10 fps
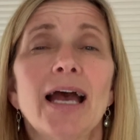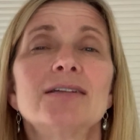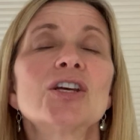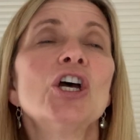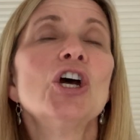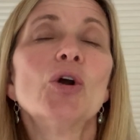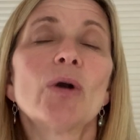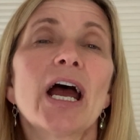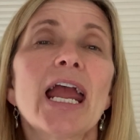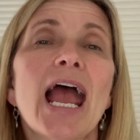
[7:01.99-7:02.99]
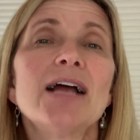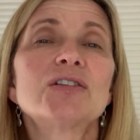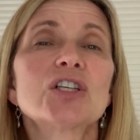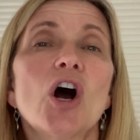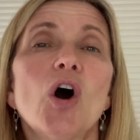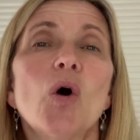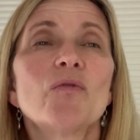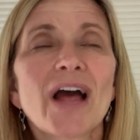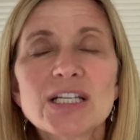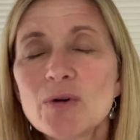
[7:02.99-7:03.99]
and, right? And
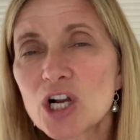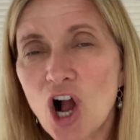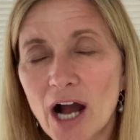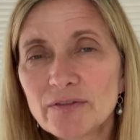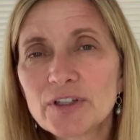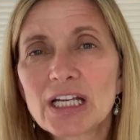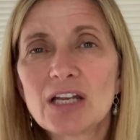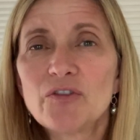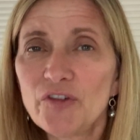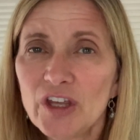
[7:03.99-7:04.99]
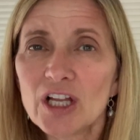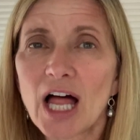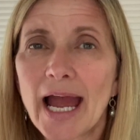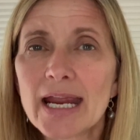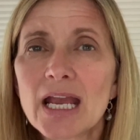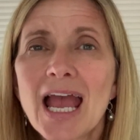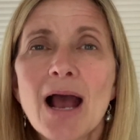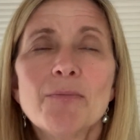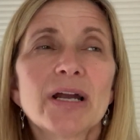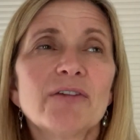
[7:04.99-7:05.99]
so that's what conflict can feel like.
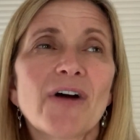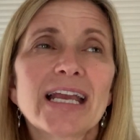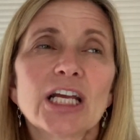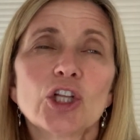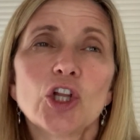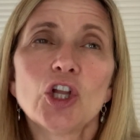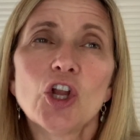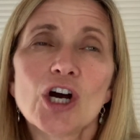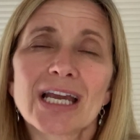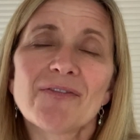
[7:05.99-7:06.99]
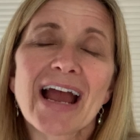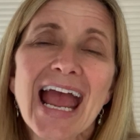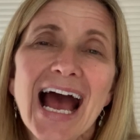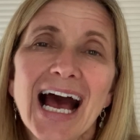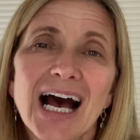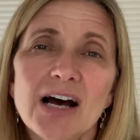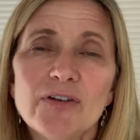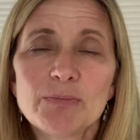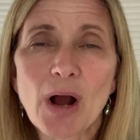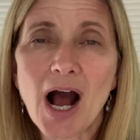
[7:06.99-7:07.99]
But if I if I have
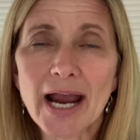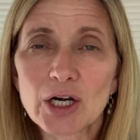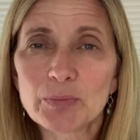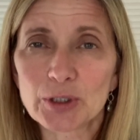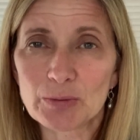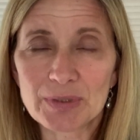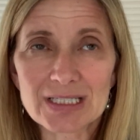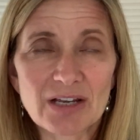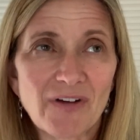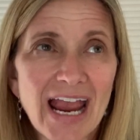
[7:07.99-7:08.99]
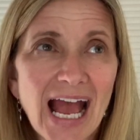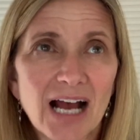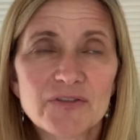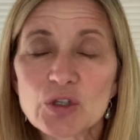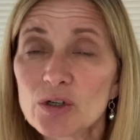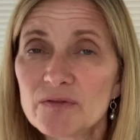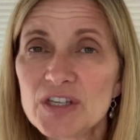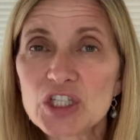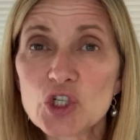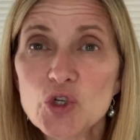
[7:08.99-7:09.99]
a higher purpose, if I have sort of
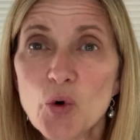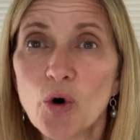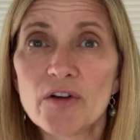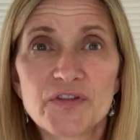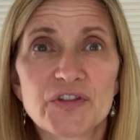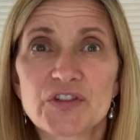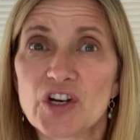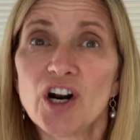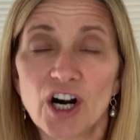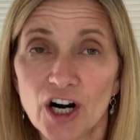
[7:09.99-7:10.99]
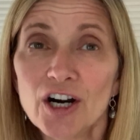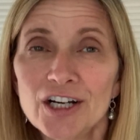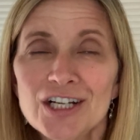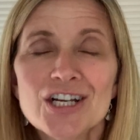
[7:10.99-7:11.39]
this North Star